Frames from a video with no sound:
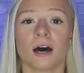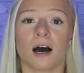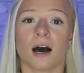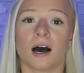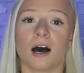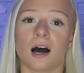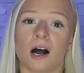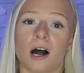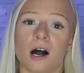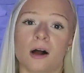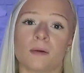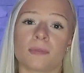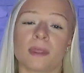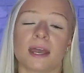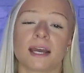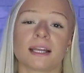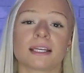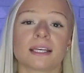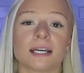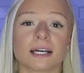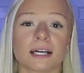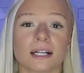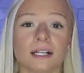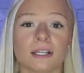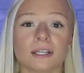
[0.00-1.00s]
and
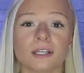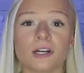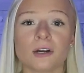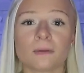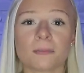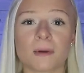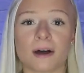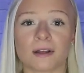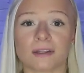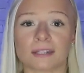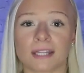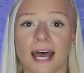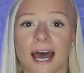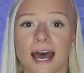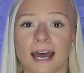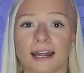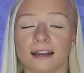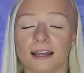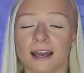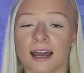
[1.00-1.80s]
get clear about that.